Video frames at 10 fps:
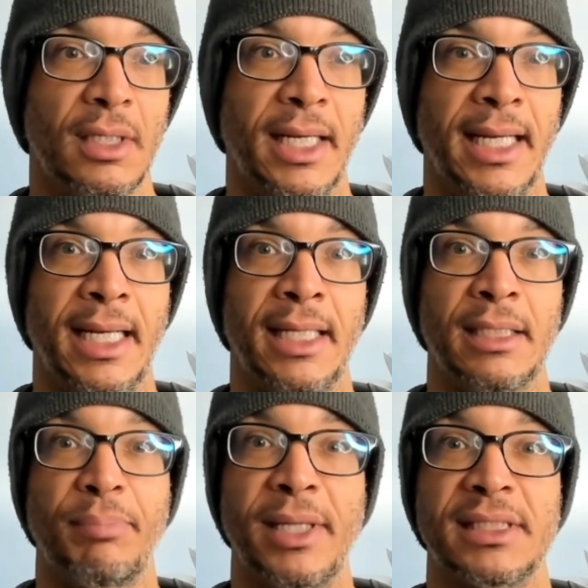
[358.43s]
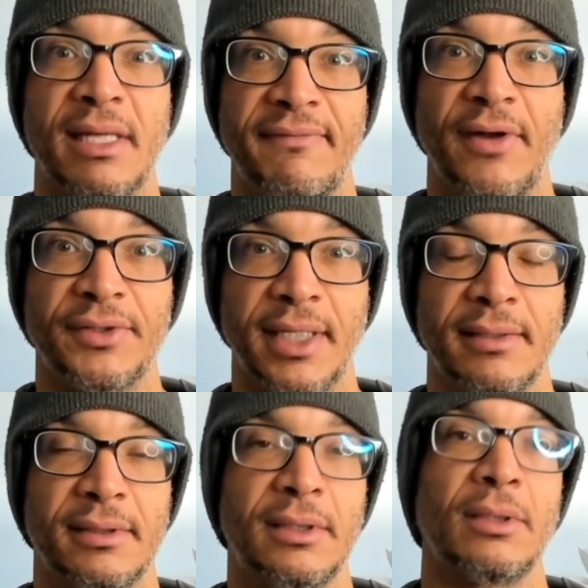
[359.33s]
and the places I felt it.
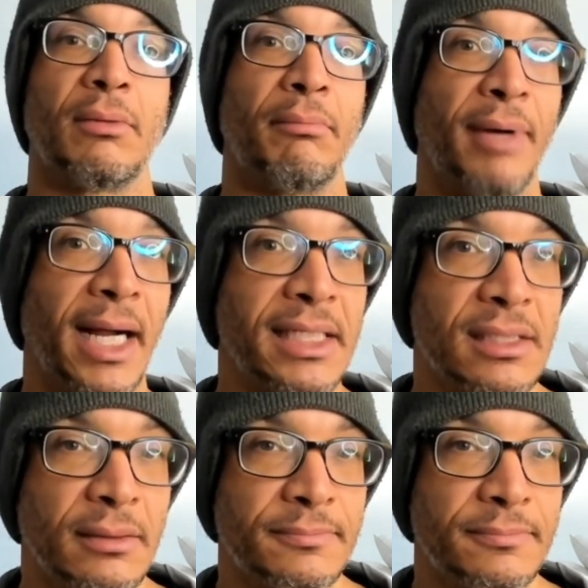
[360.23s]
But